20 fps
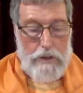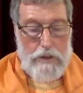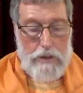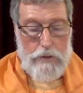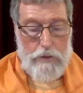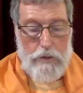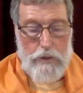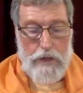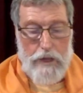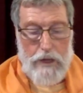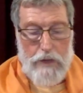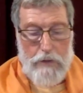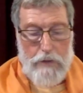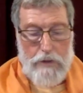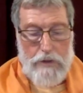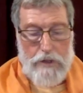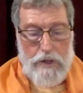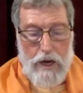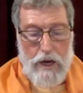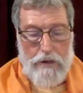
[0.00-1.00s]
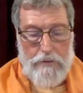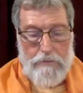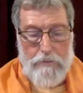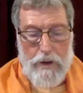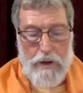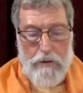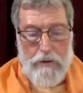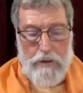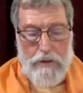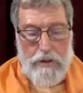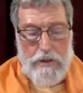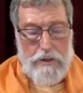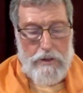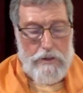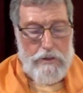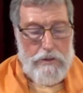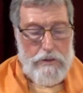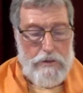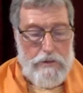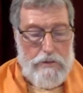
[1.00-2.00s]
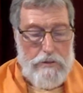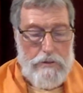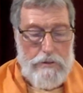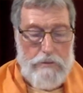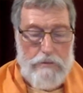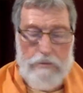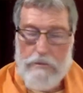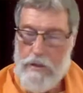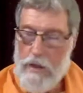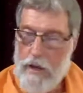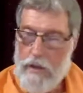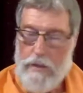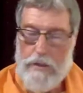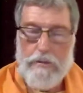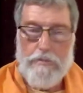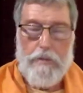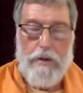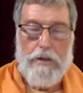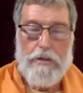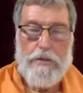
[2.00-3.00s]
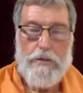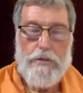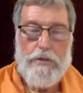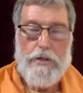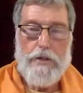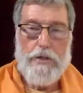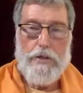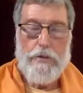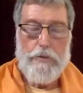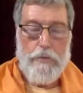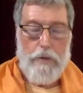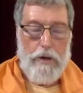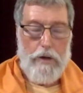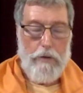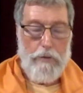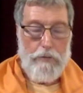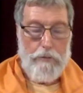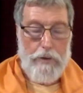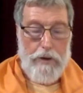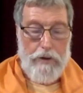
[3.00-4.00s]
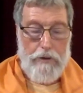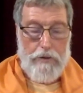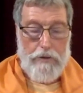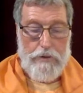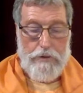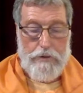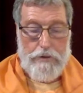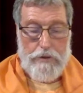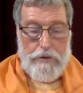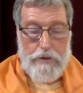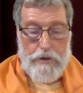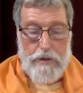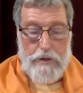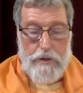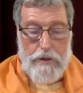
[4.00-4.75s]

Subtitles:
When I was unmarried, I did my duty to my own parents.